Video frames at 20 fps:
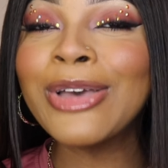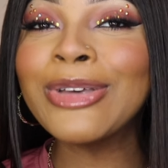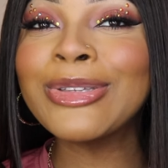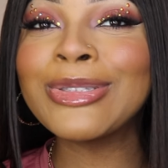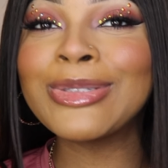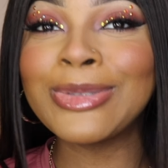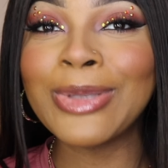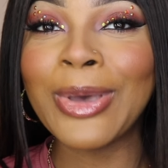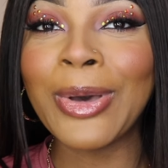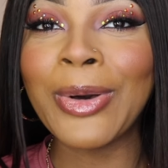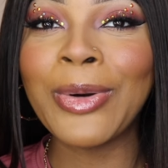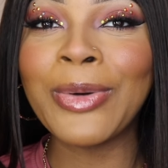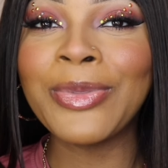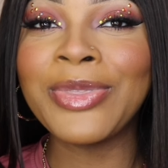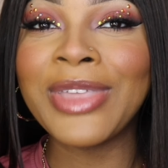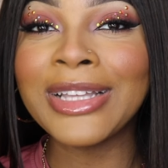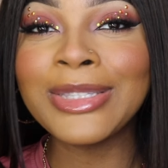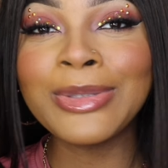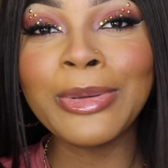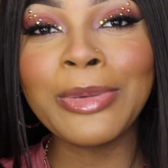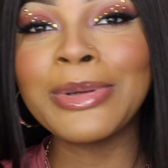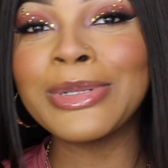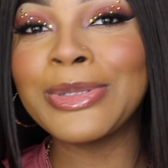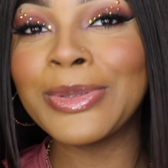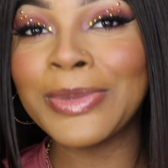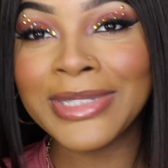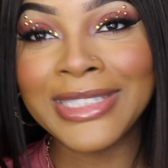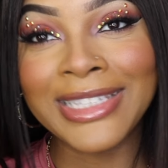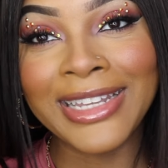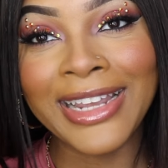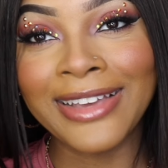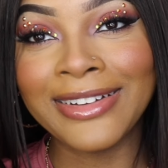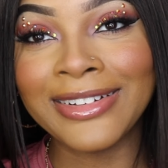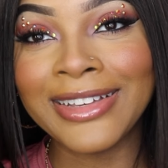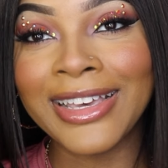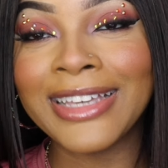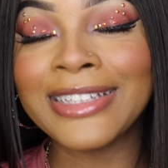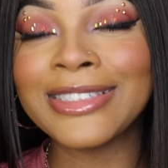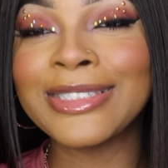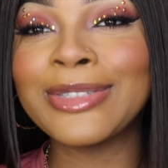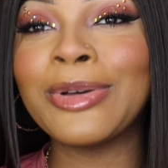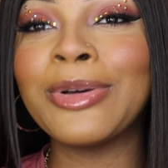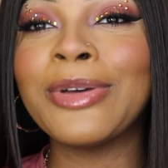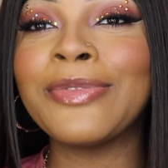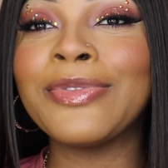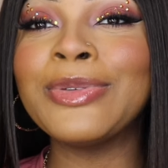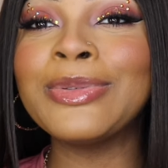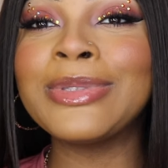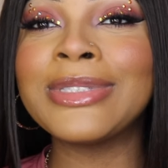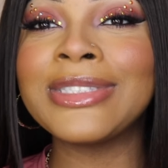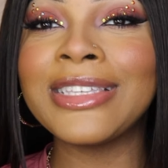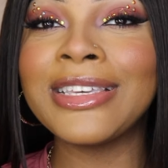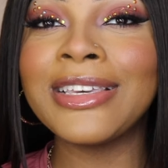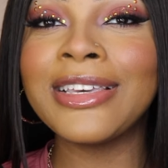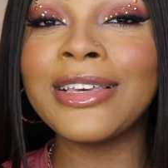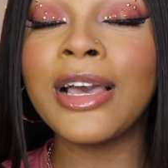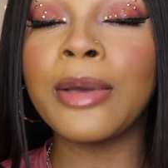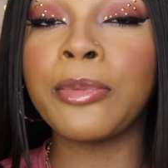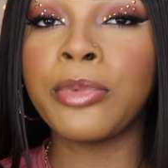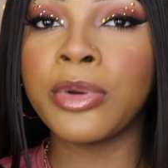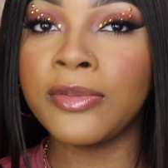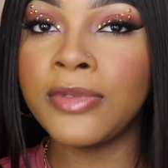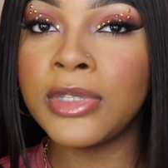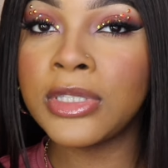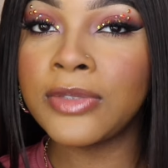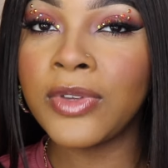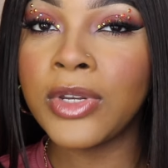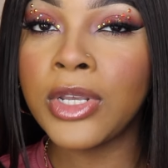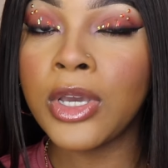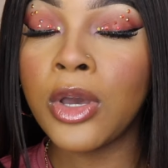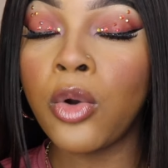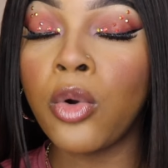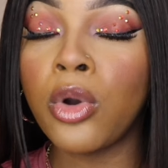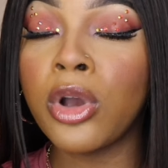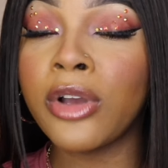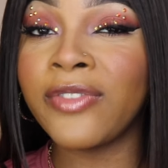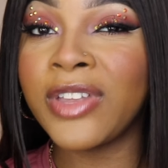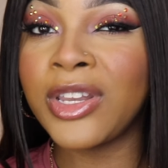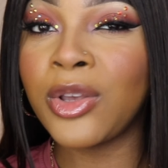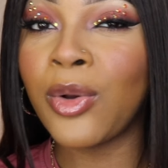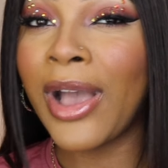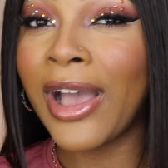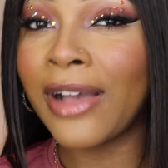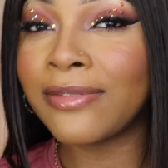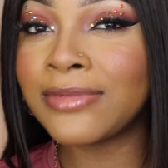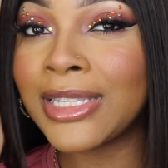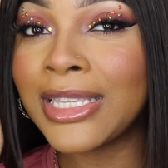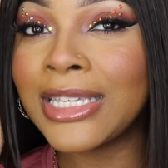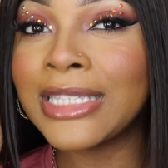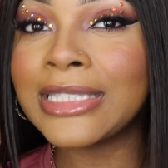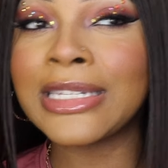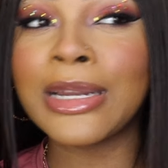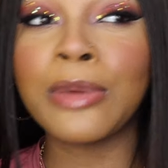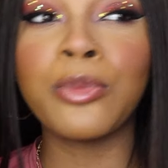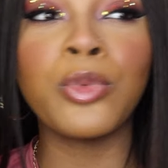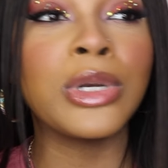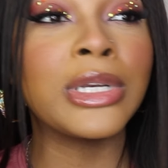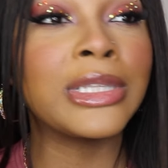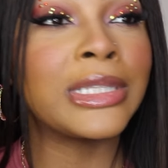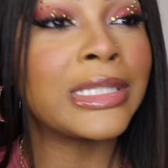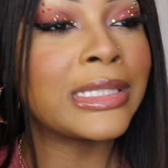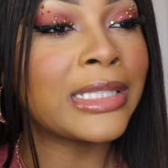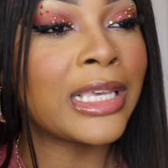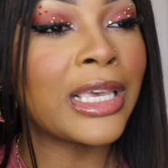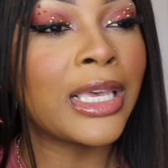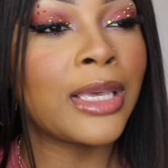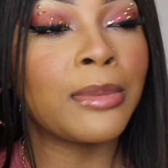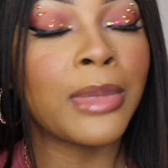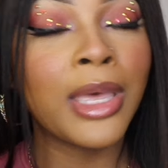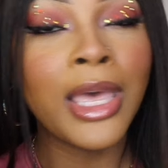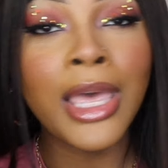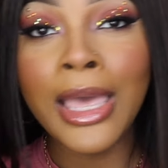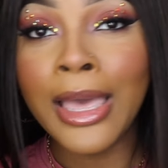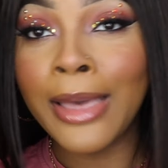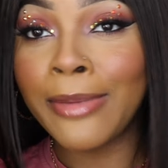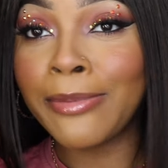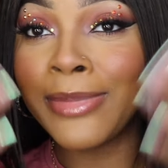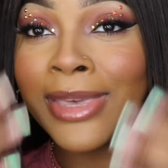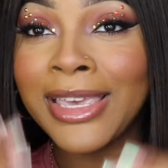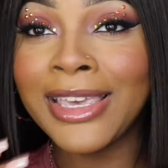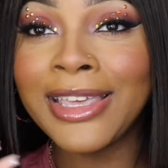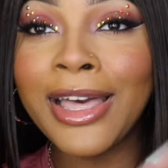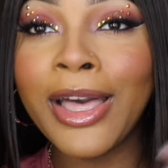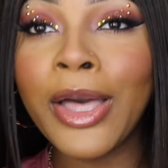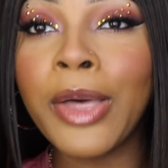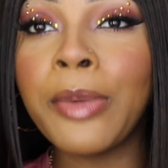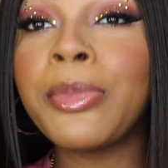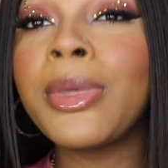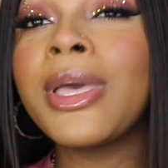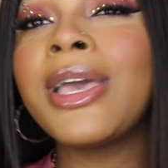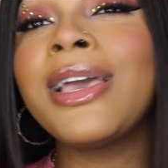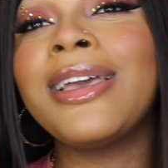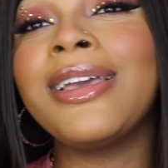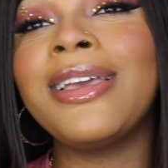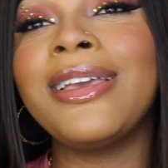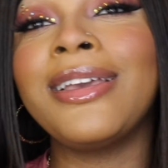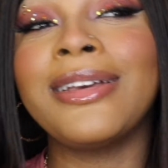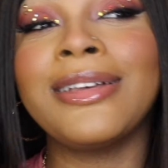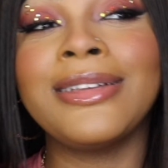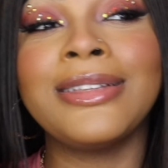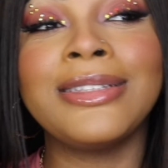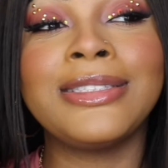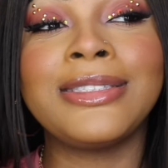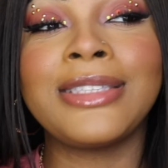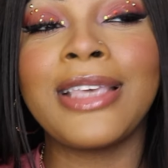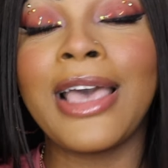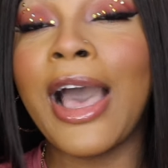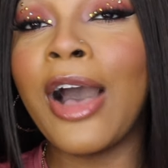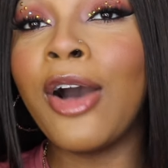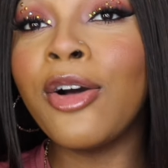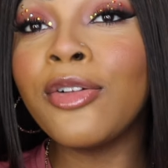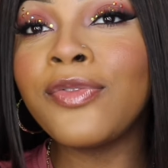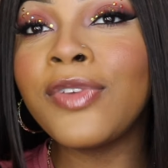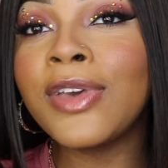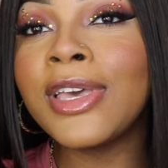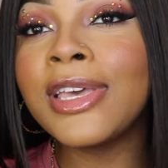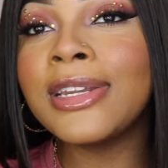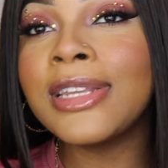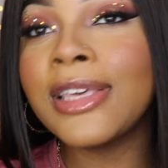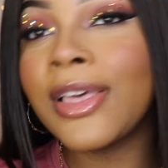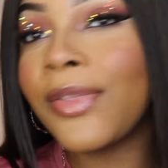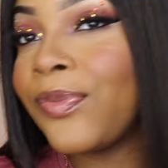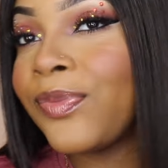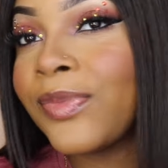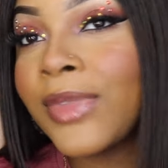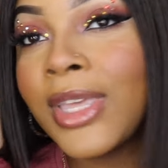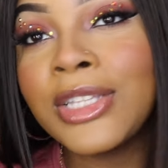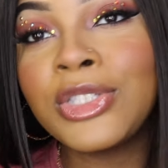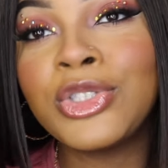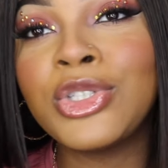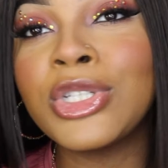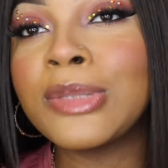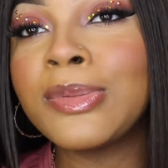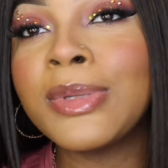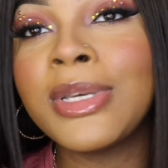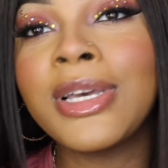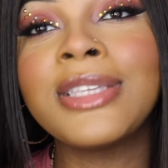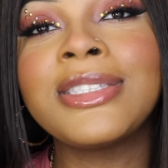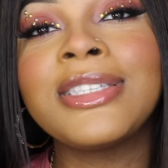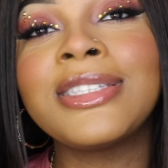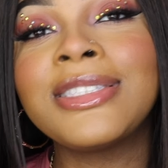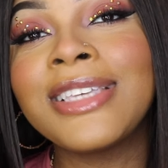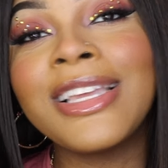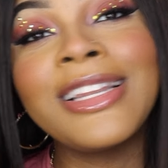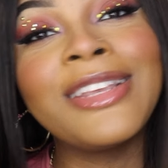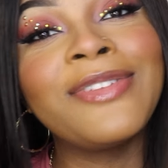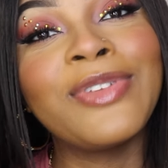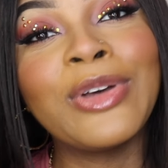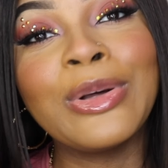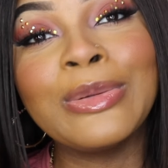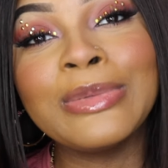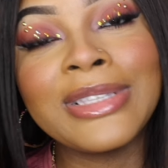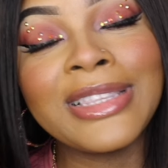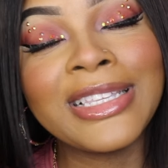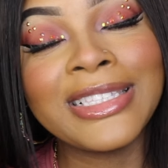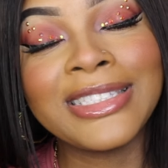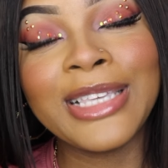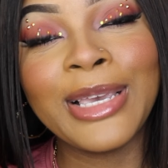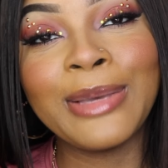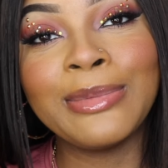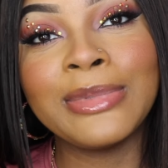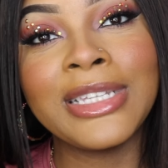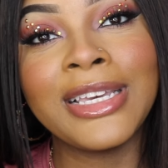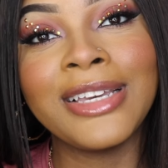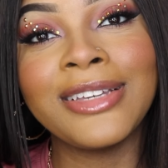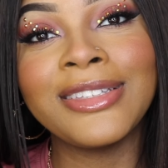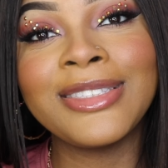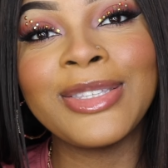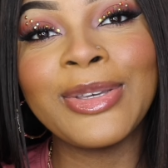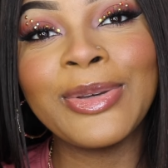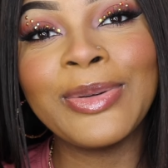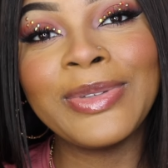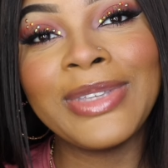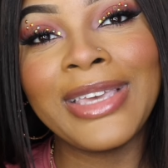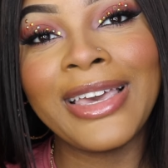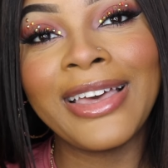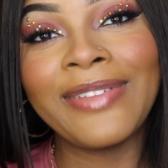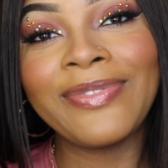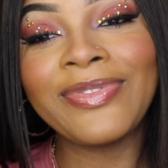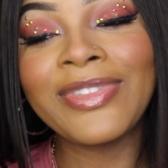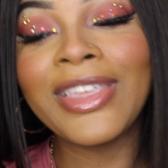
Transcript: So that's what we're doing today, okay? So if you see a previous video or a video after this and I'm wearing the same makeup and outfit, it's just because it's getting filmed in the same day. So yeah.